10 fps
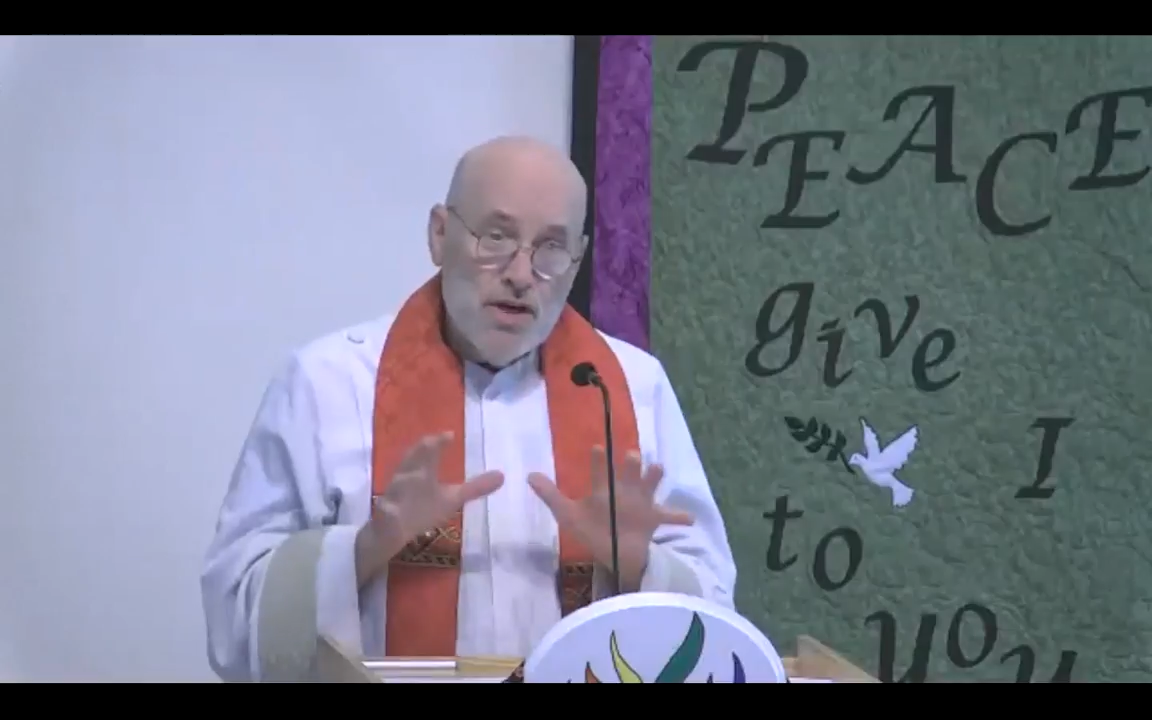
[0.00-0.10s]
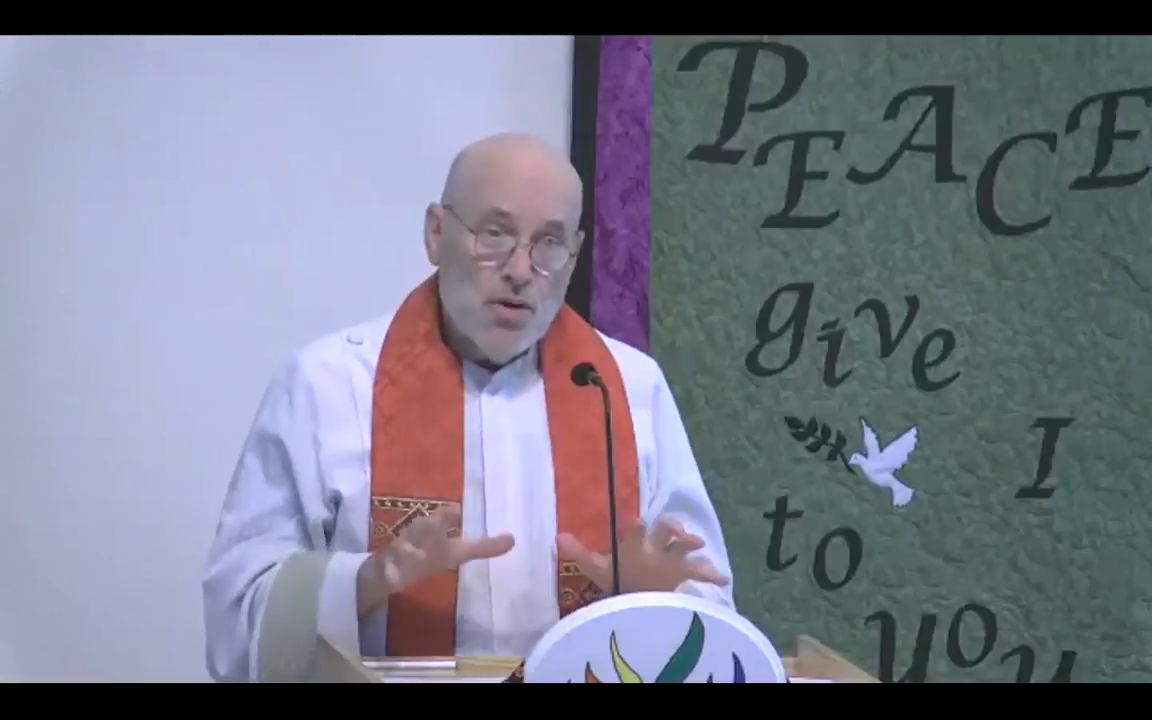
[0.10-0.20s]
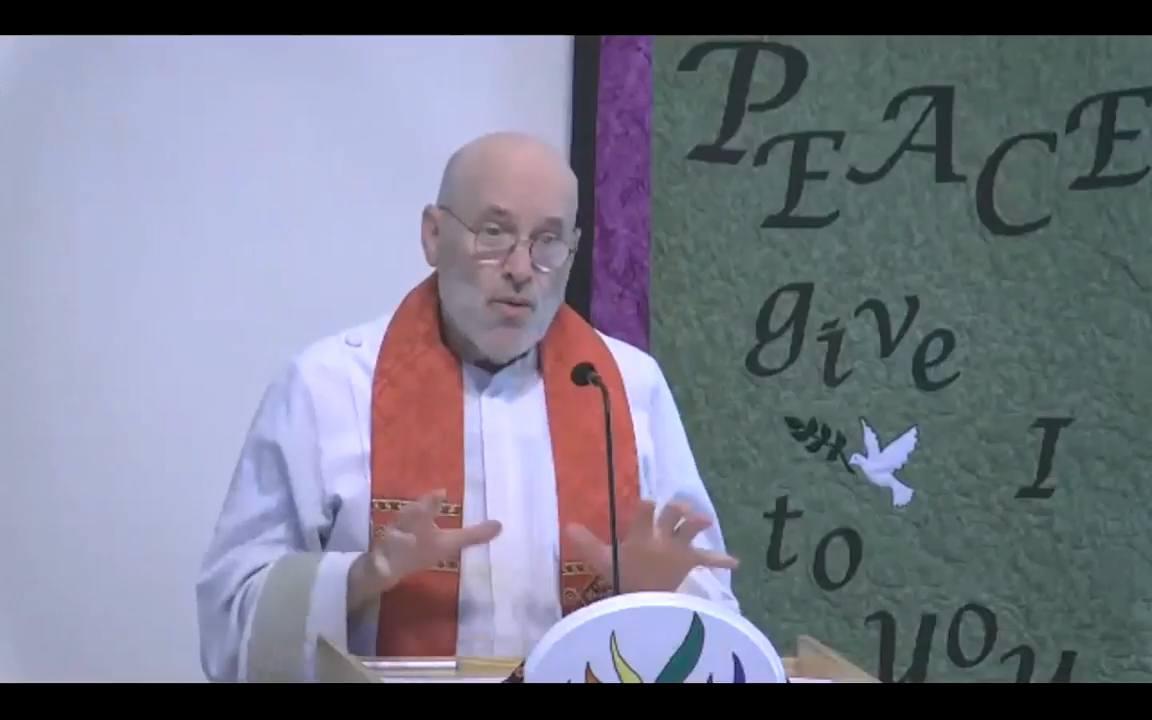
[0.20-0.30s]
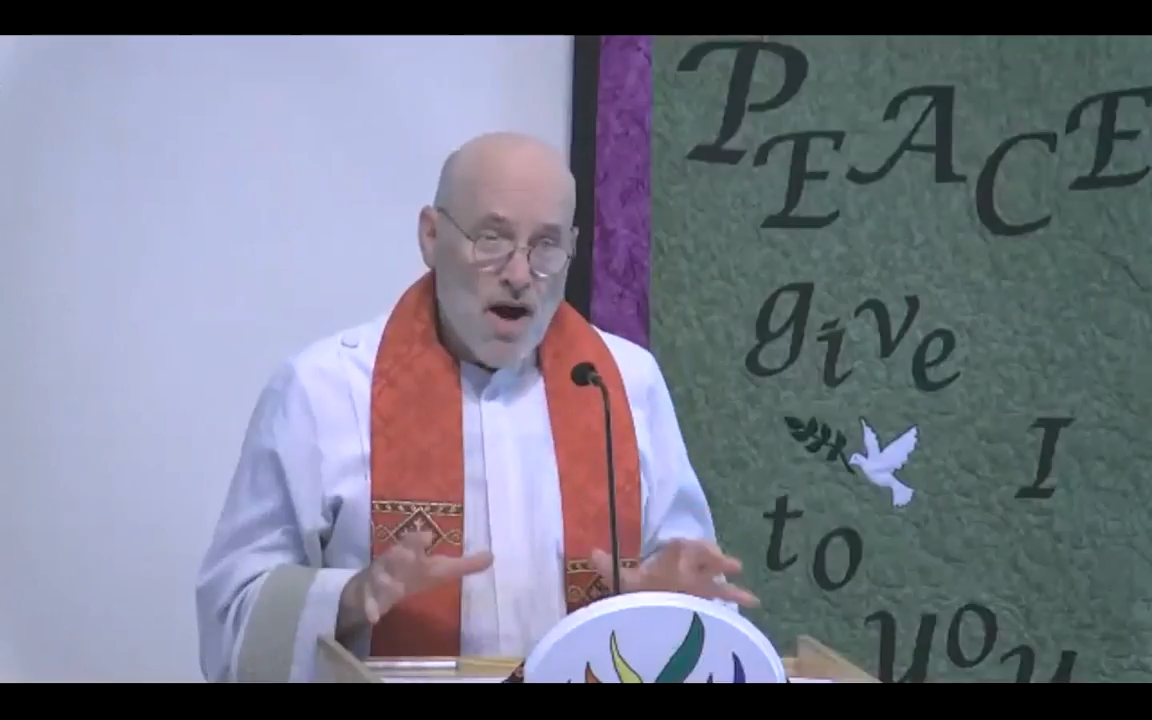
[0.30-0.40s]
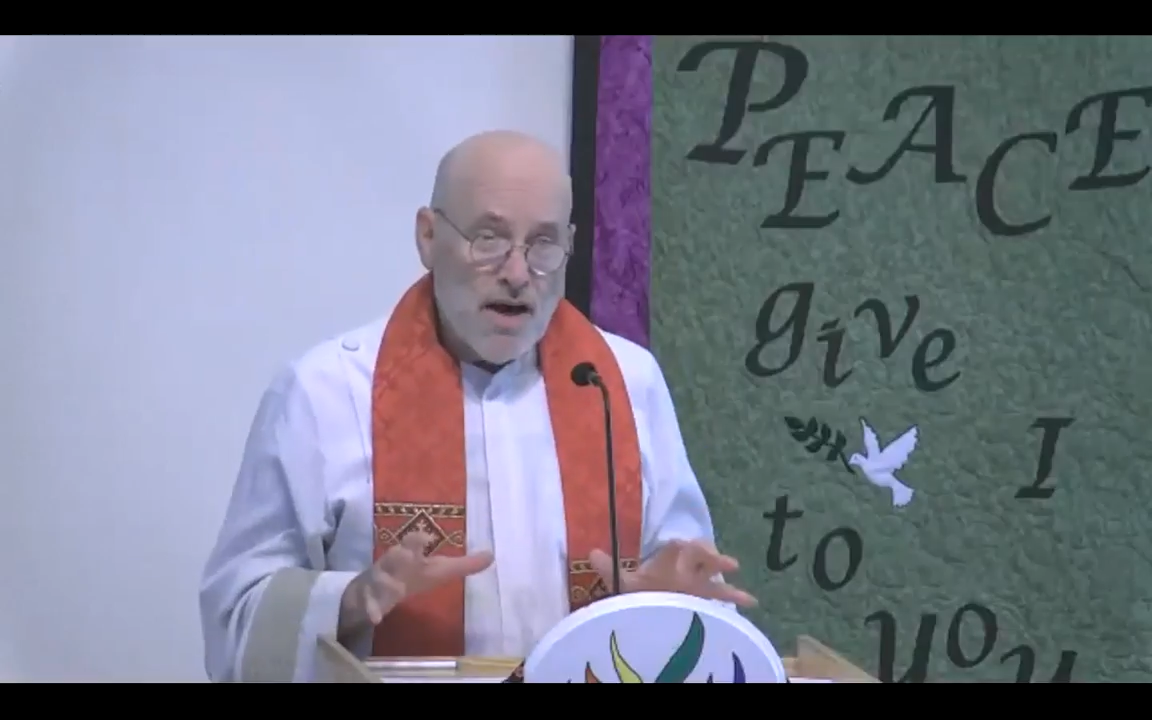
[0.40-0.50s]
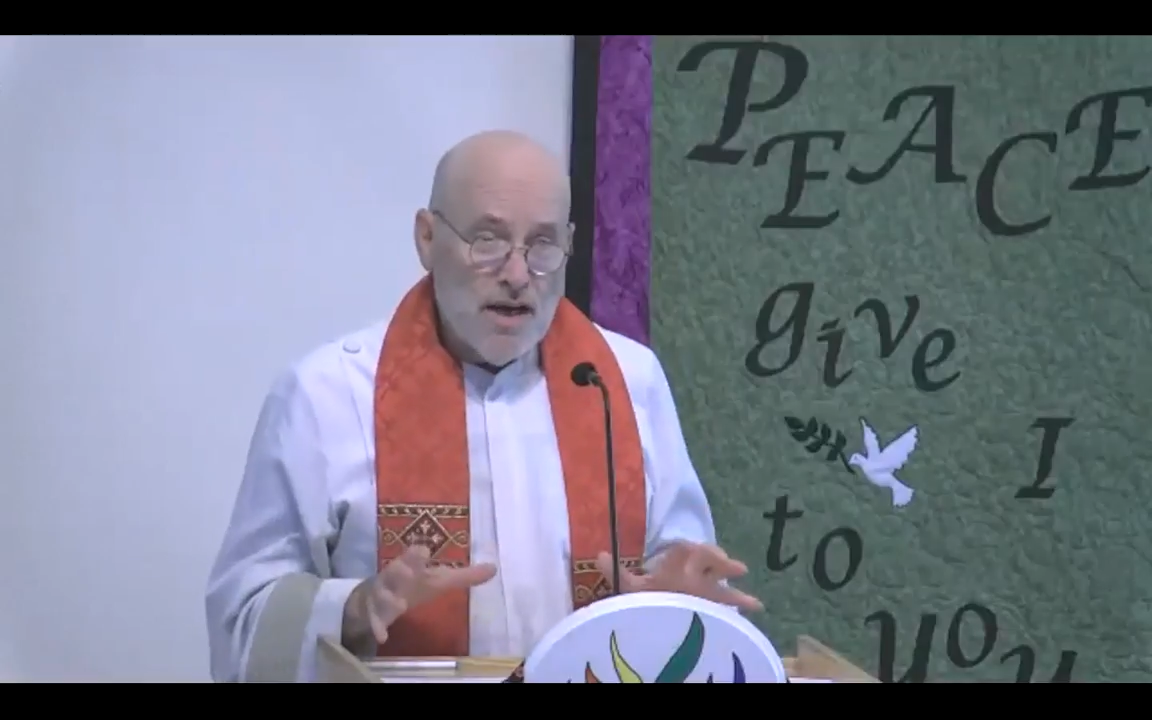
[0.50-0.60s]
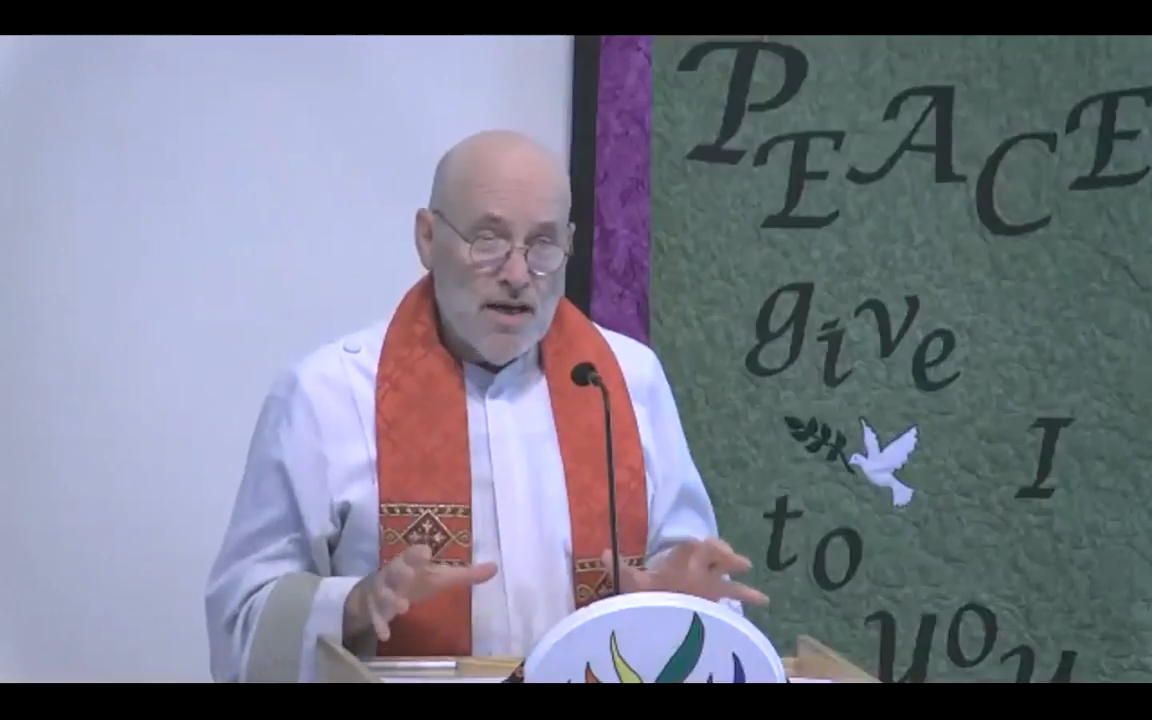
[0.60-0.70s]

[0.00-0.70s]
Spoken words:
you're walking